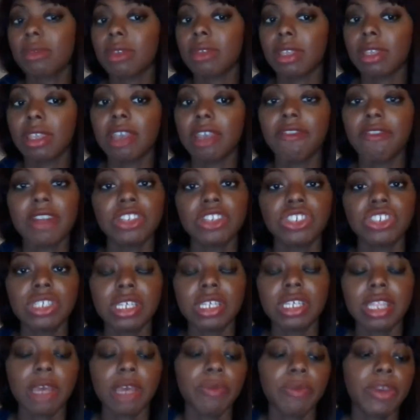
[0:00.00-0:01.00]
eventually,
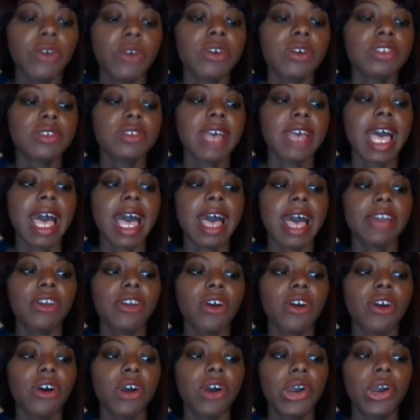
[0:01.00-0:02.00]
then we also had
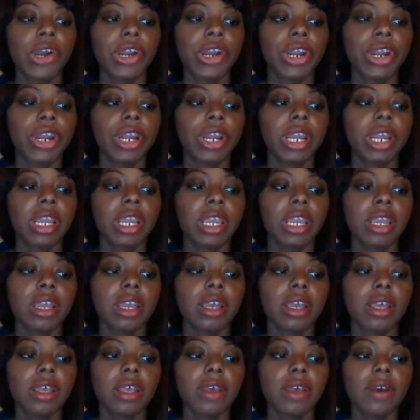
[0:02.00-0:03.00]
our
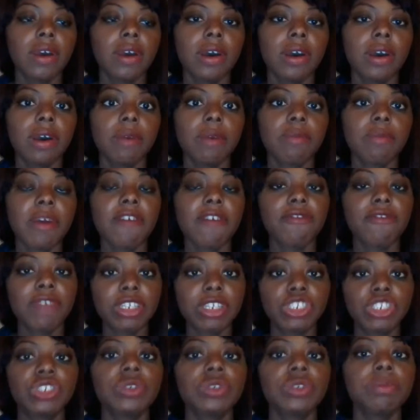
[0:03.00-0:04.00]

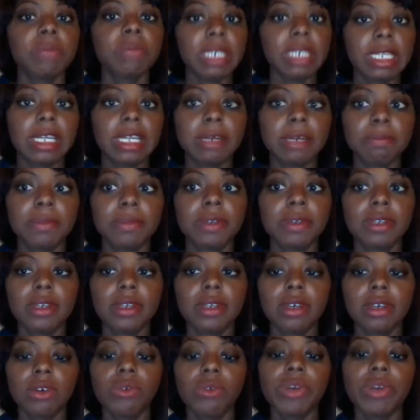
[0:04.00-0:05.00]
official
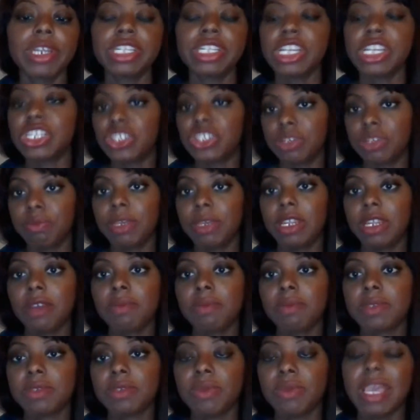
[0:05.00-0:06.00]
orientation
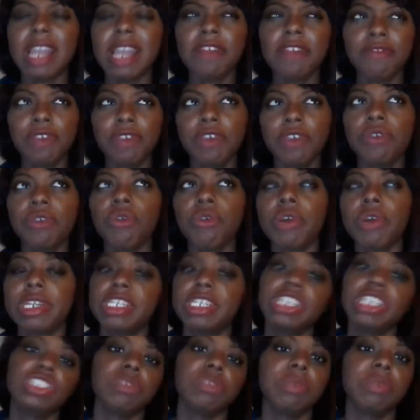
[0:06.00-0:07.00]
meetups. We had a few
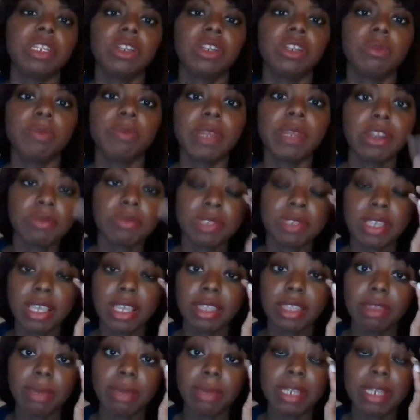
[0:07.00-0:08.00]
orientation meetups in
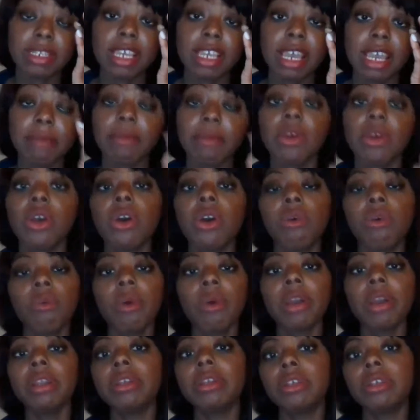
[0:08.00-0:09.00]
the meantime. One
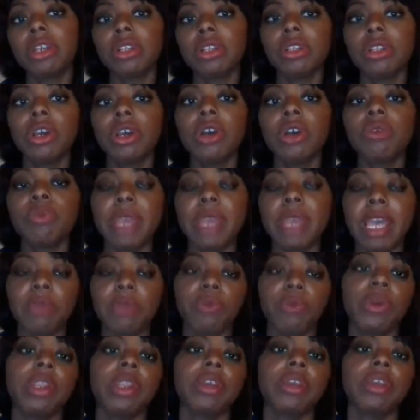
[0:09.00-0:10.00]
in Cologne,
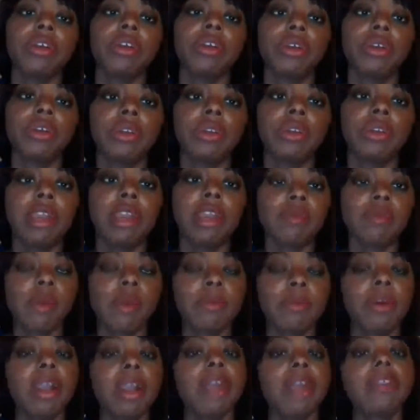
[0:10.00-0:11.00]
we had one in Cologne,
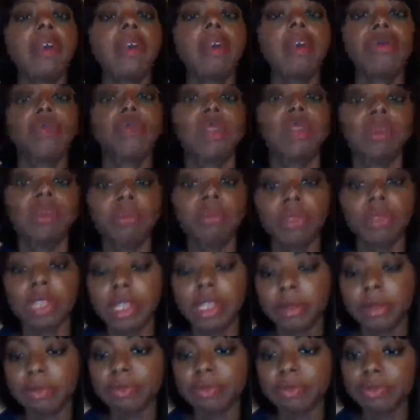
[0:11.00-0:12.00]
I remember, and then one
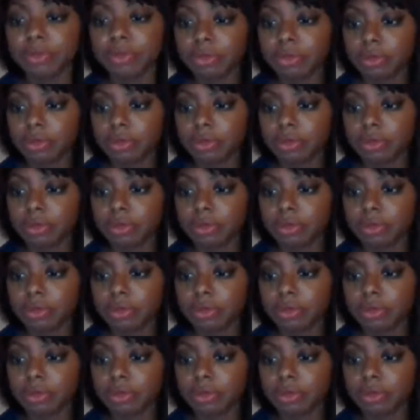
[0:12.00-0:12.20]
in Berlin.